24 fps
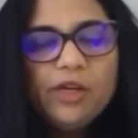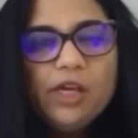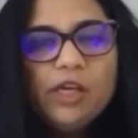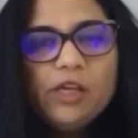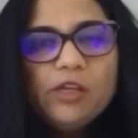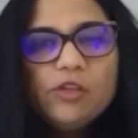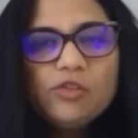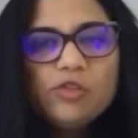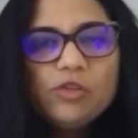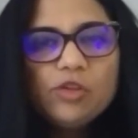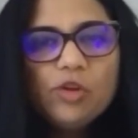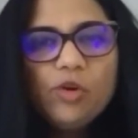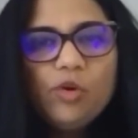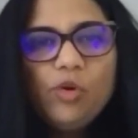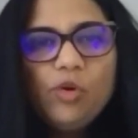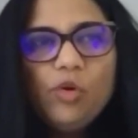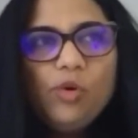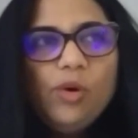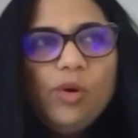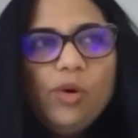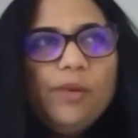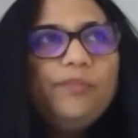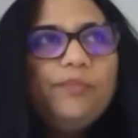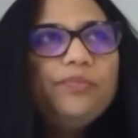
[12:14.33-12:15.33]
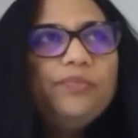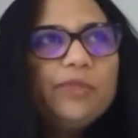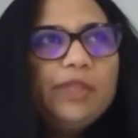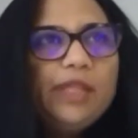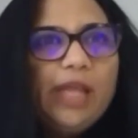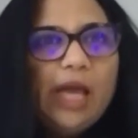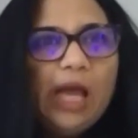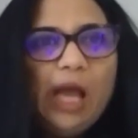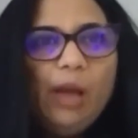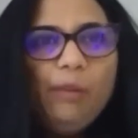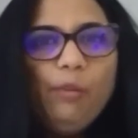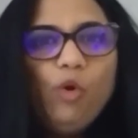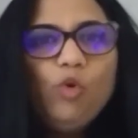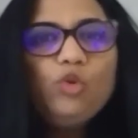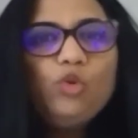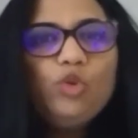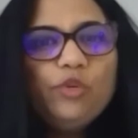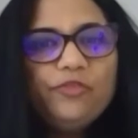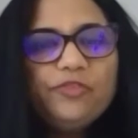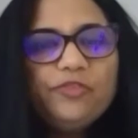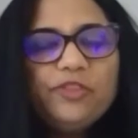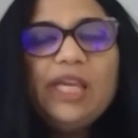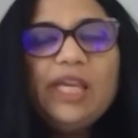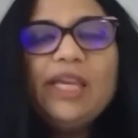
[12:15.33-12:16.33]
So the amount
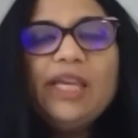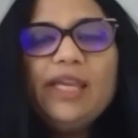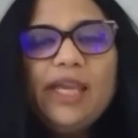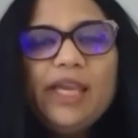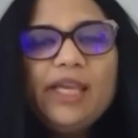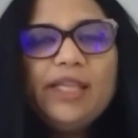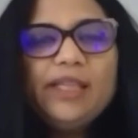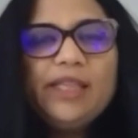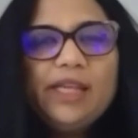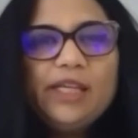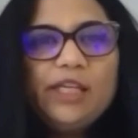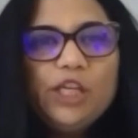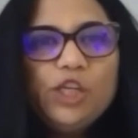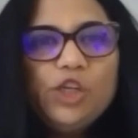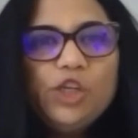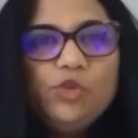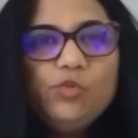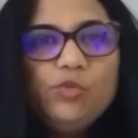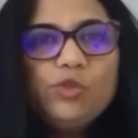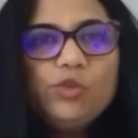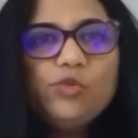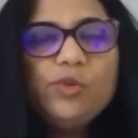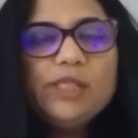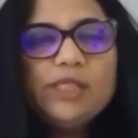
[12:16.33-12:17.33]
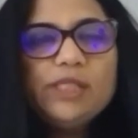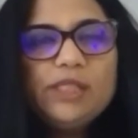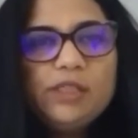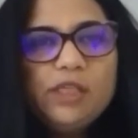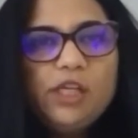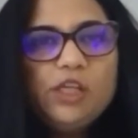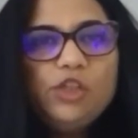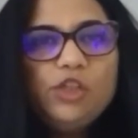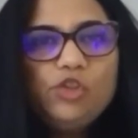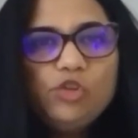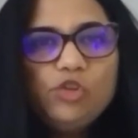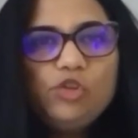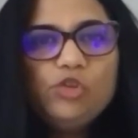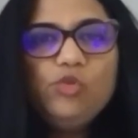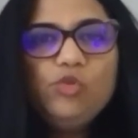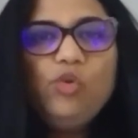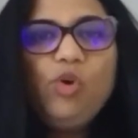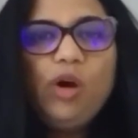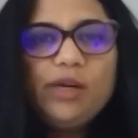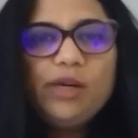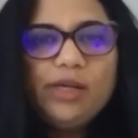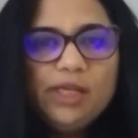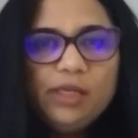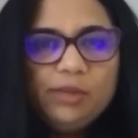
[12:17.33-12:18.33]
of thinking that individuals need to do
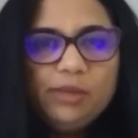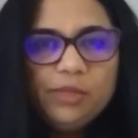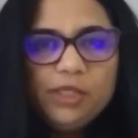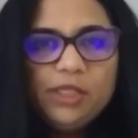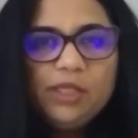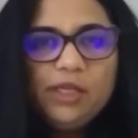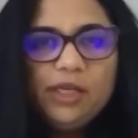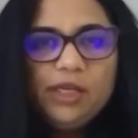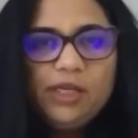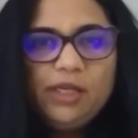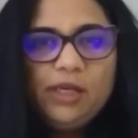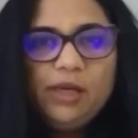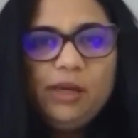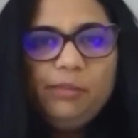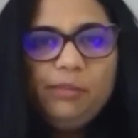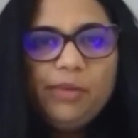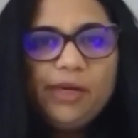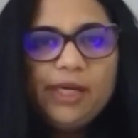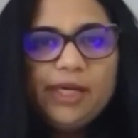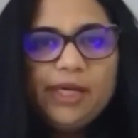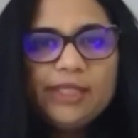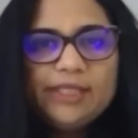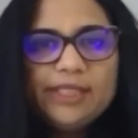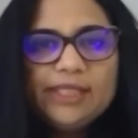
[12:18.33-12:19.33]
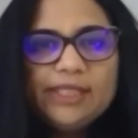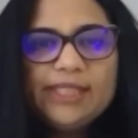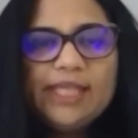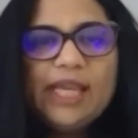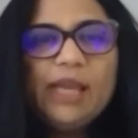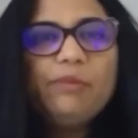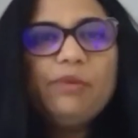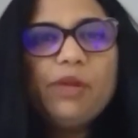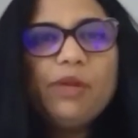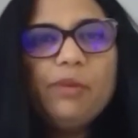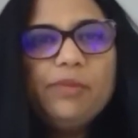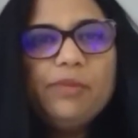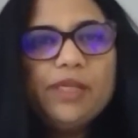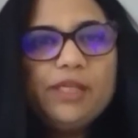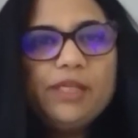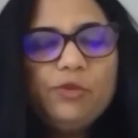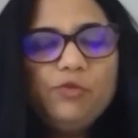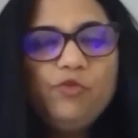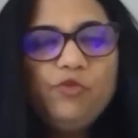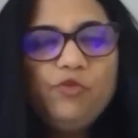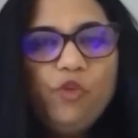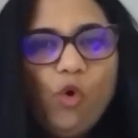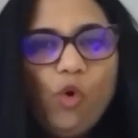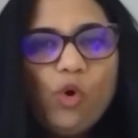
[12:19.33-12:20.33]
are limited, but at the same time, it
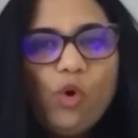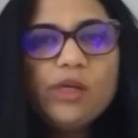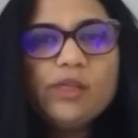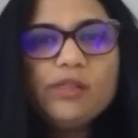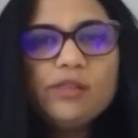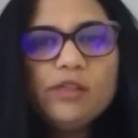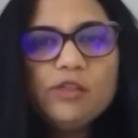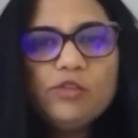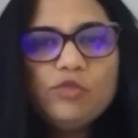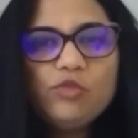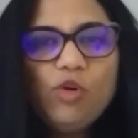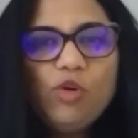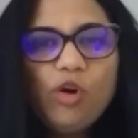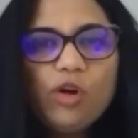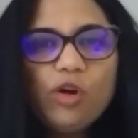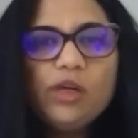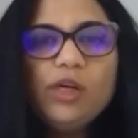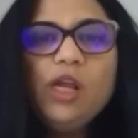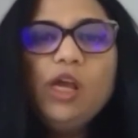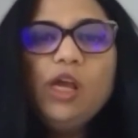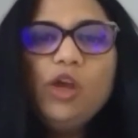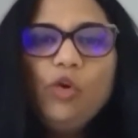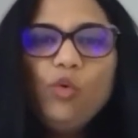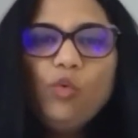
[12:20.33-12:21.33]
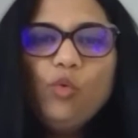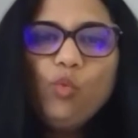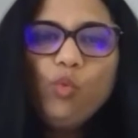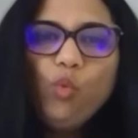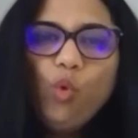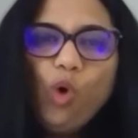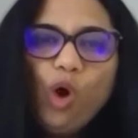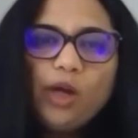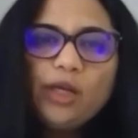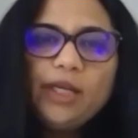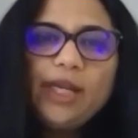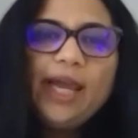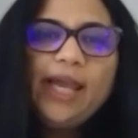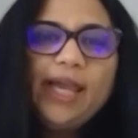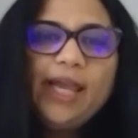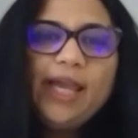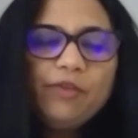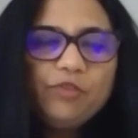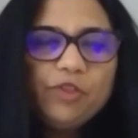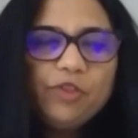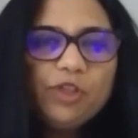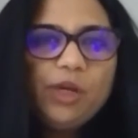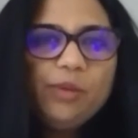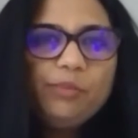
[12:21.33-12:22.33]
focuses on what I have
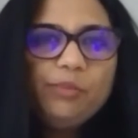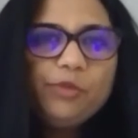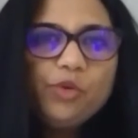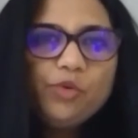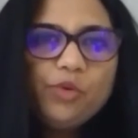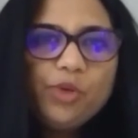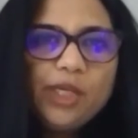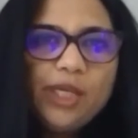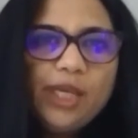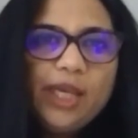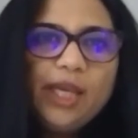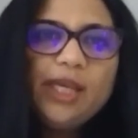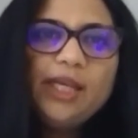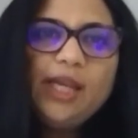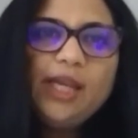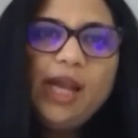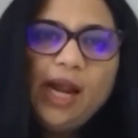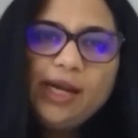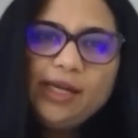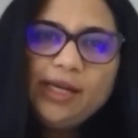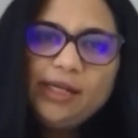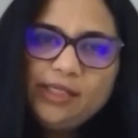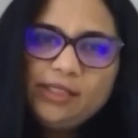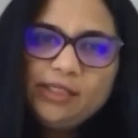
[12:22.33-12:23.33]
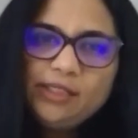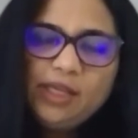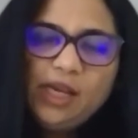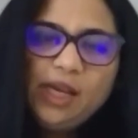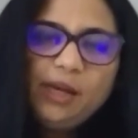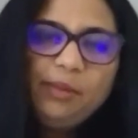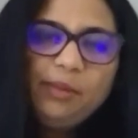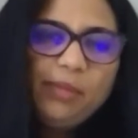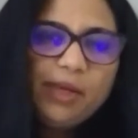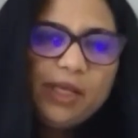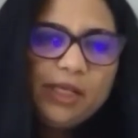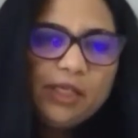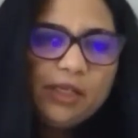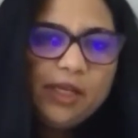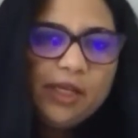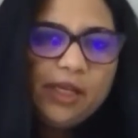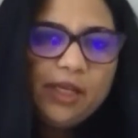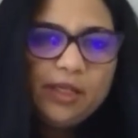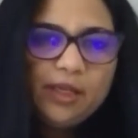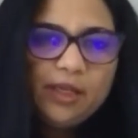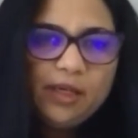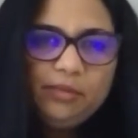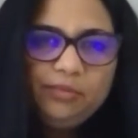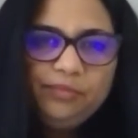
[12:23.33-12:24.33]
to communicate, understand my
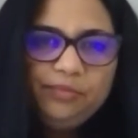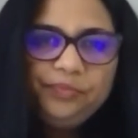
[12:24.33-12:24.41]
data.